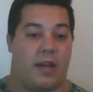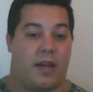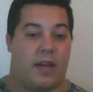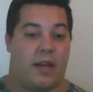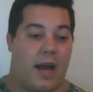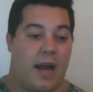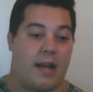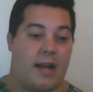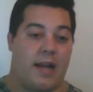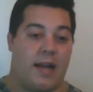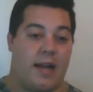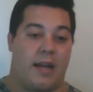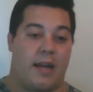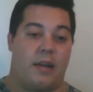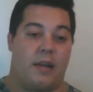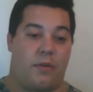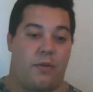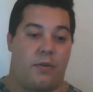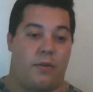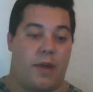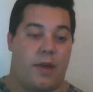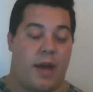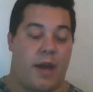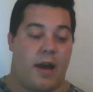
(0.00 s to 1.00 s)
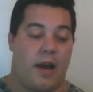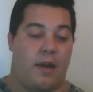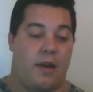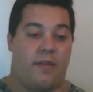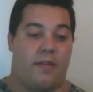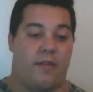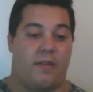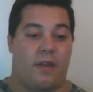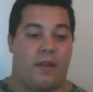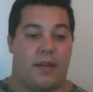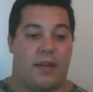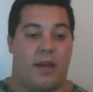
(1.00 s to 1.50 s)
like I kind of do
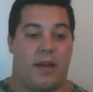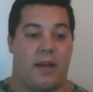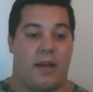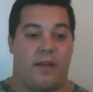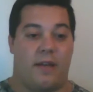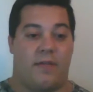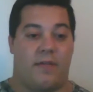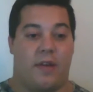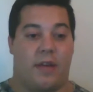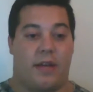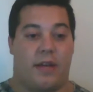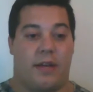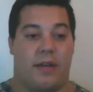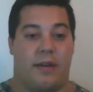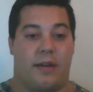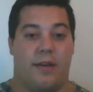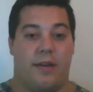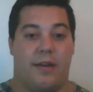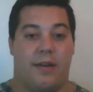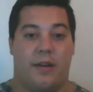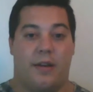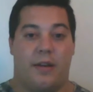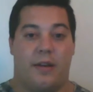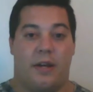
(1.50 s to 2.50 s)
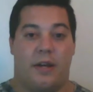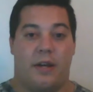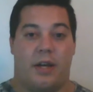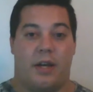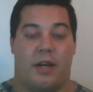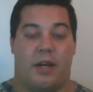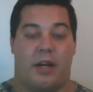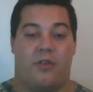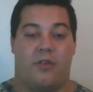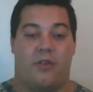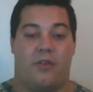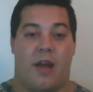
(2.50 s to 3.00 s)
now, is like kind of like
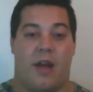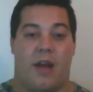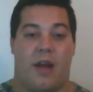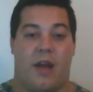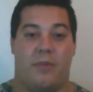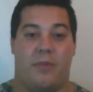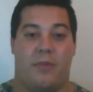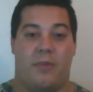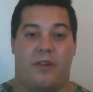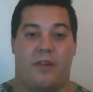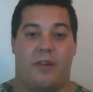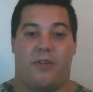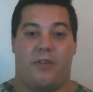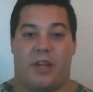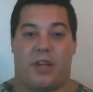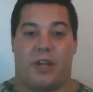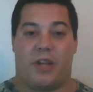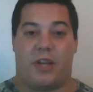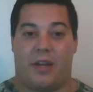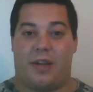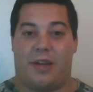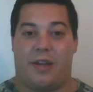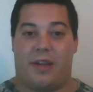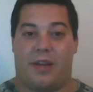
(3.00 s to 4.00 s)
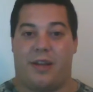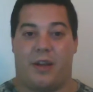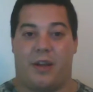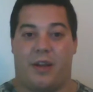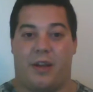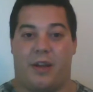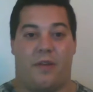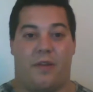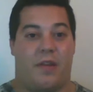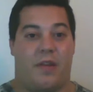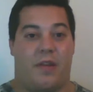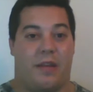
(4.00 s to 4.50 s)
an untrapped energy.
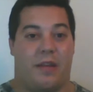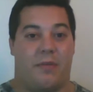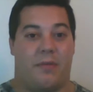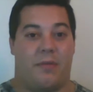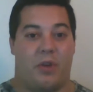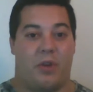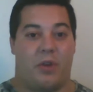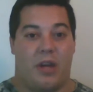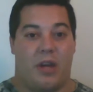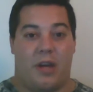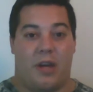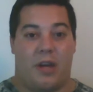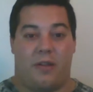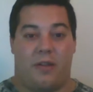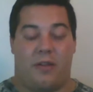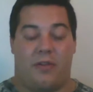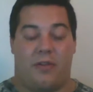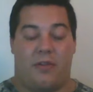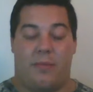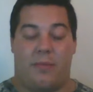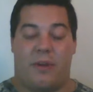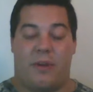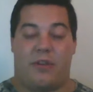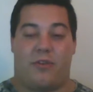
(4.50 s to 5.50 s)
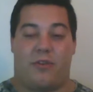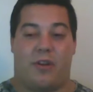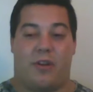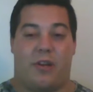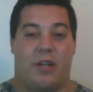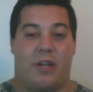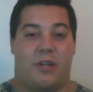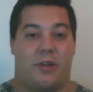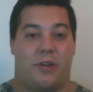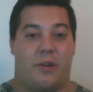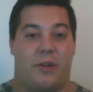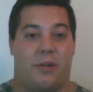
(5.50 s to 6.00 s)
Like somebody's
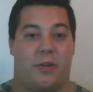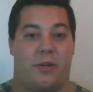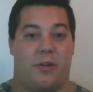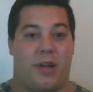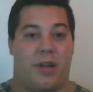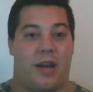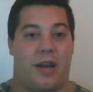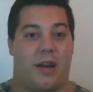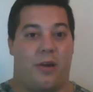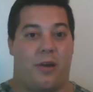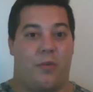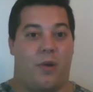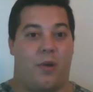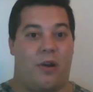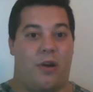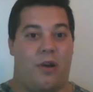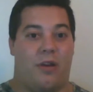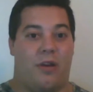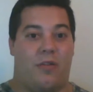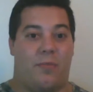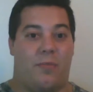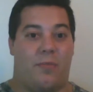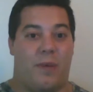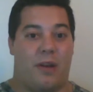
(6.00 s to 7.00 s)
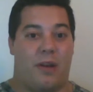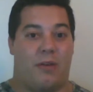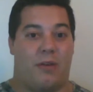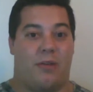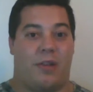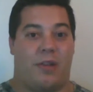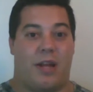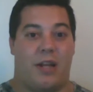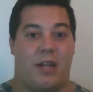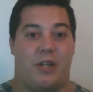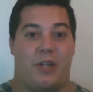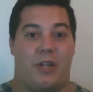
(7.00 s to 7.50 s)
gonna let you know they're there. Where else
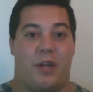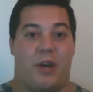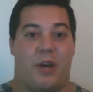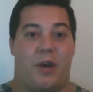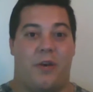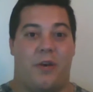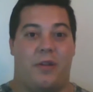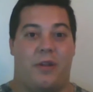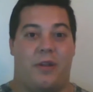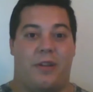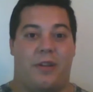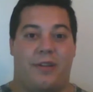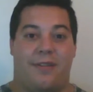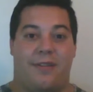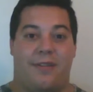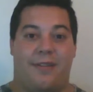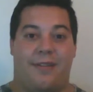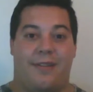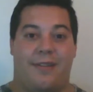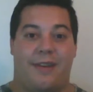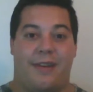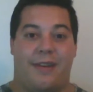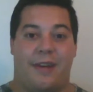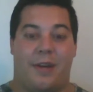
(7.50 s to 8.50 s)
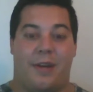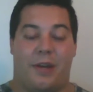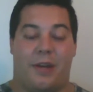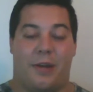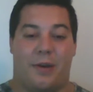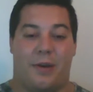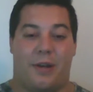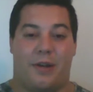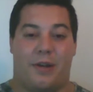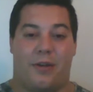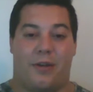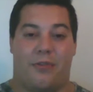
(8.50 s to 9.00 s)
better to let you know than
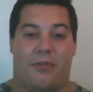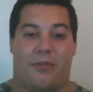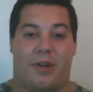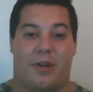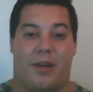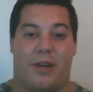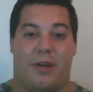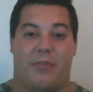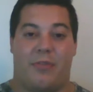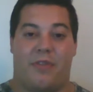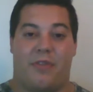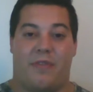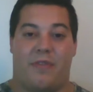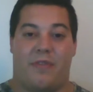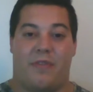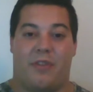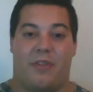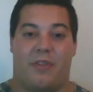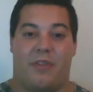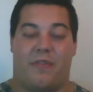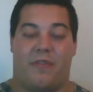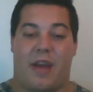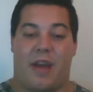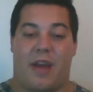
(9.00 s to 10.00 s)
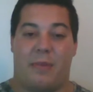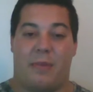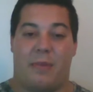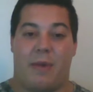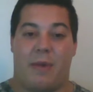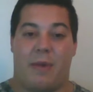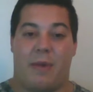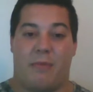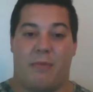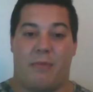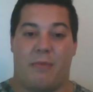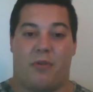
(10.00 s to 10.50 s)
in your dreams, if it's a
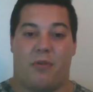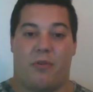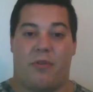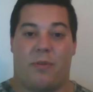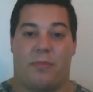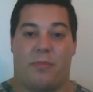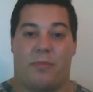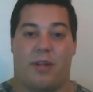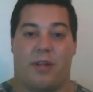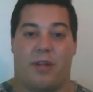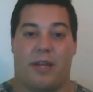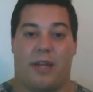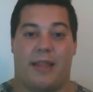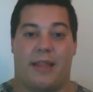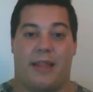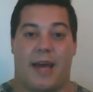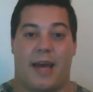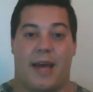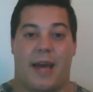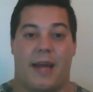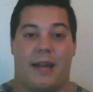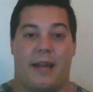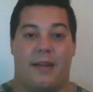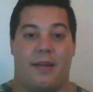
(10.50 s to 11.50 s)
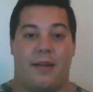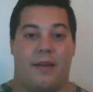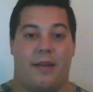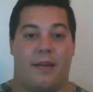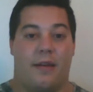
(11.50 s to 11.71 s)
family member or something like that.